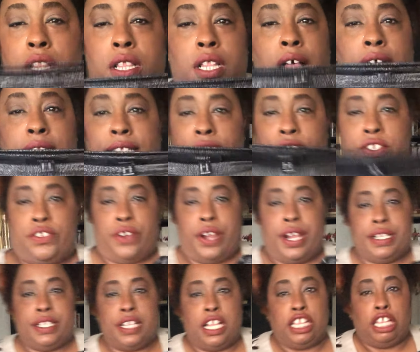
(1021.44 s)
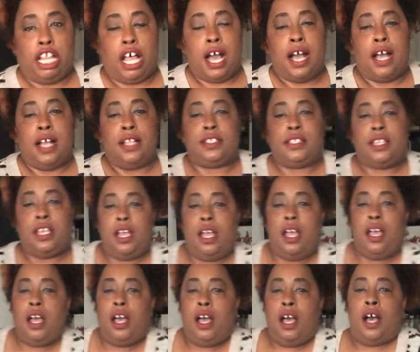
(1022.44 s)
Lots of stretch. Lots
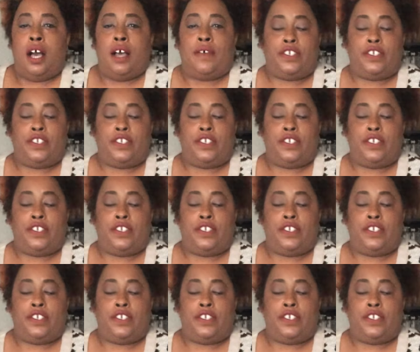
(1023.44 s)
of